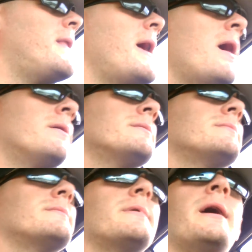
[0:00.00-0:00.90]
down
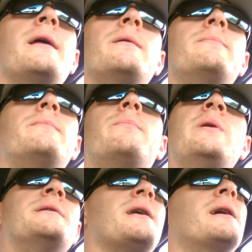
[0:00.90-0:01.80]
at a
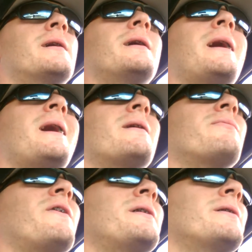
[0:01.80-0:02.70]
piece I cut out of
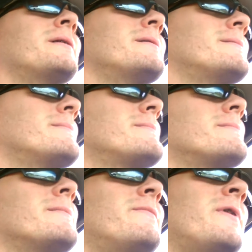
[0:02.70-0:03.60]
the fender
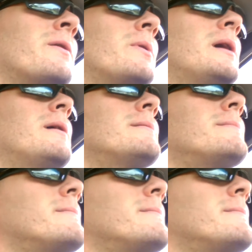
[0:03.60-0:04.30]
and the well.